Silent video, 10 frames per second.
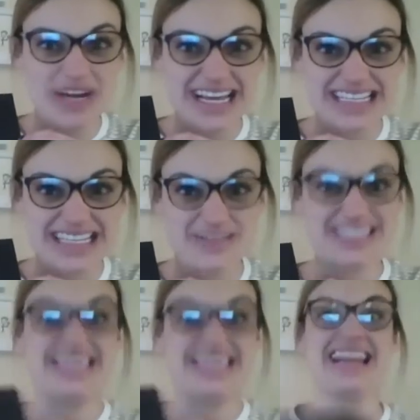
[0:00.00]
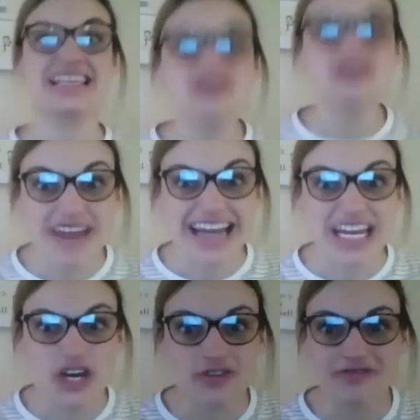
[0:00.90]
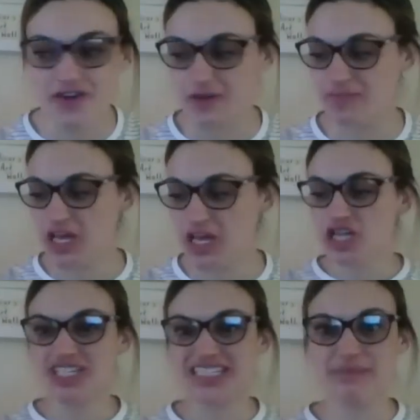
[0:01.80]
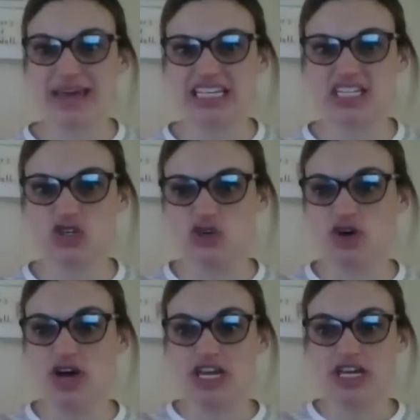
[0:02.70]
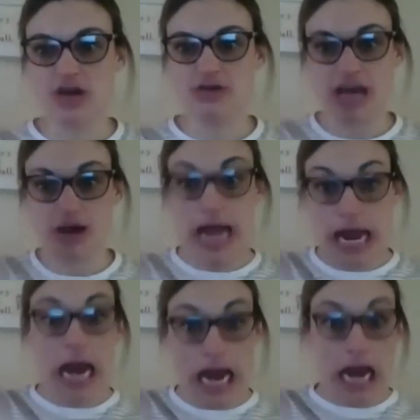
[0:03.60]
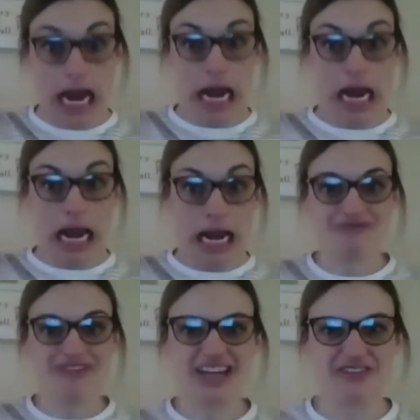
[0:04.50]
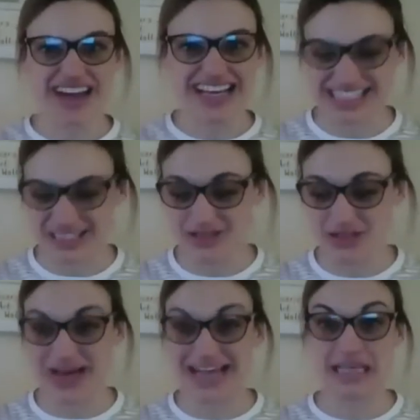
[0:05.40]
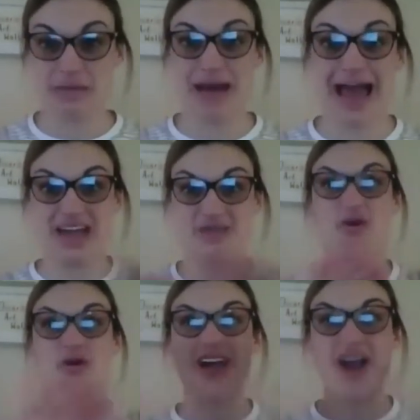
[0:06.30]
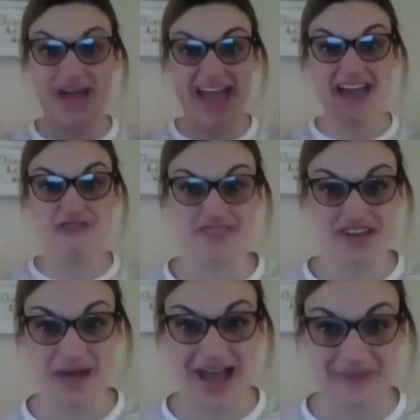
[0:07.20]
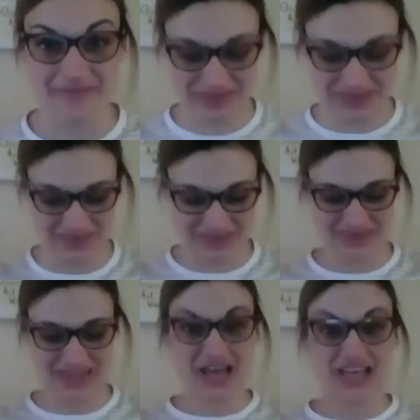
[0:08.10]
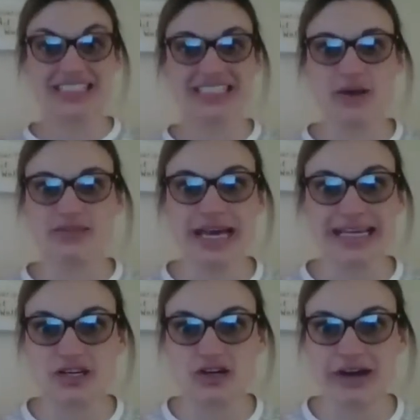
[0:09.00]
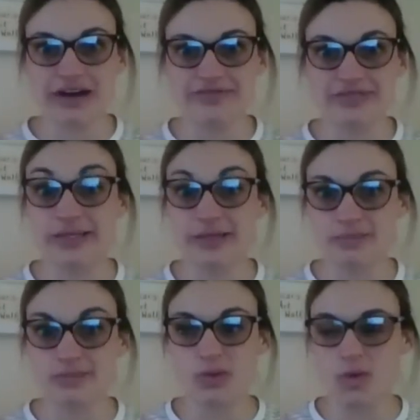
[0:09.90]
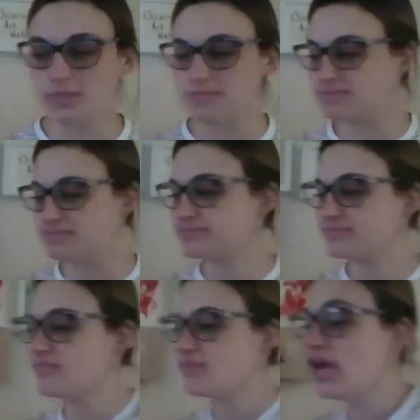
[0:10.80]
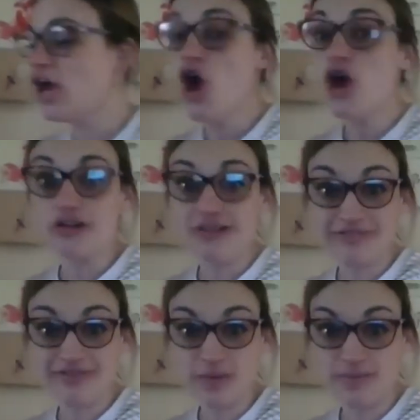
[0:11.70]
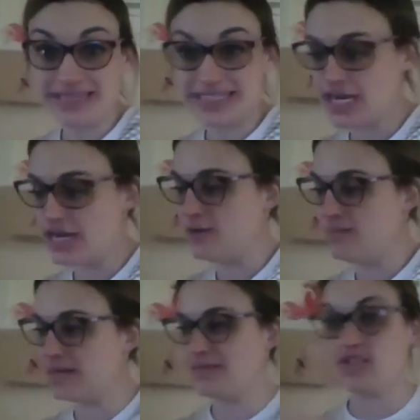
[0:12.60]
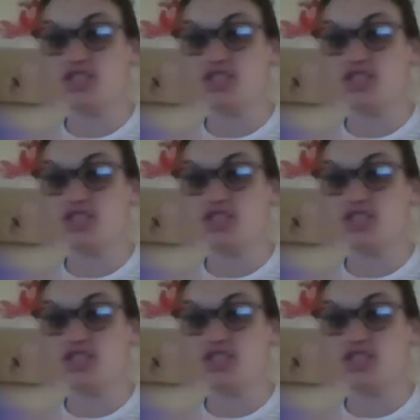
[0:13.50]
activity and it's really good fun. Just make sure you don't go really fast, otherwise the paint will go everywhere. So that's craft number one. Craft number two, I'm going